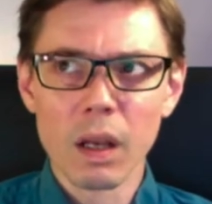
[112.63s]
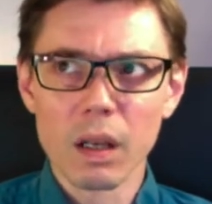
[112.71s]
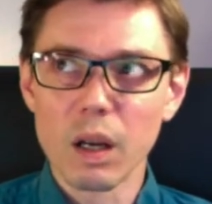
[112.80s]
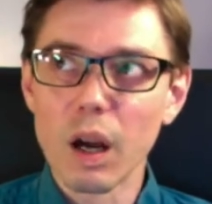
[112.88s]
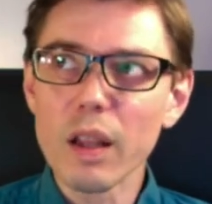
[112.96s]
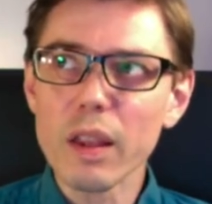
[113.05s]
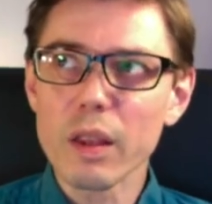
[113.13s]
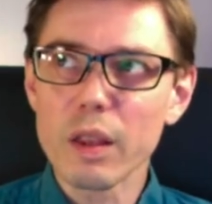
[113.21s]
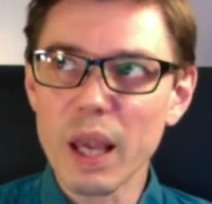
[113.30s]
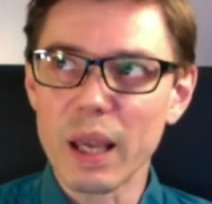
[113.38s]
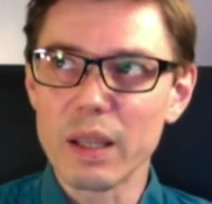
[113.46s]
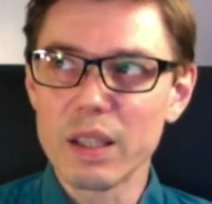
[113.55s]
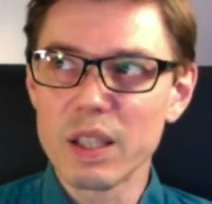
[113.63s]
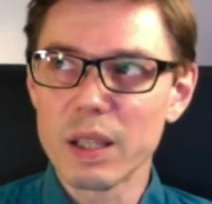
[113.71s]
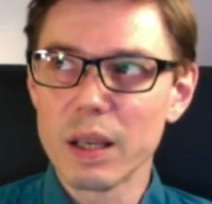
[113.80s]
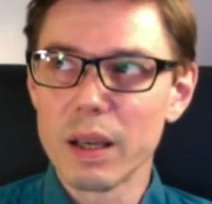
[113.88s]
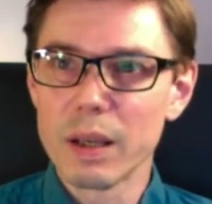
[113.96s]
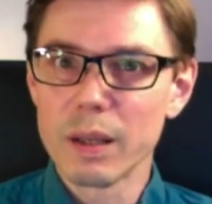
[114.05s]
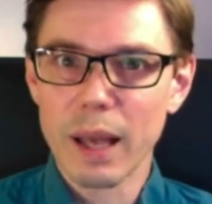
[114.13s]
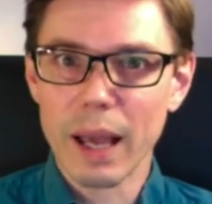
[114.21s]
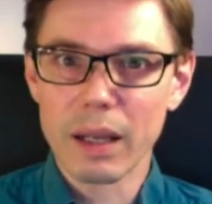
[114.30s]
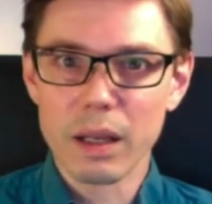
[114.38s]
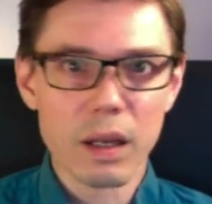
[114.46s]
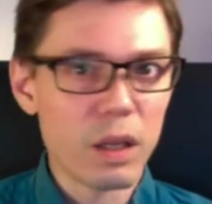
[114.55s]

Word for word: Kant thinks that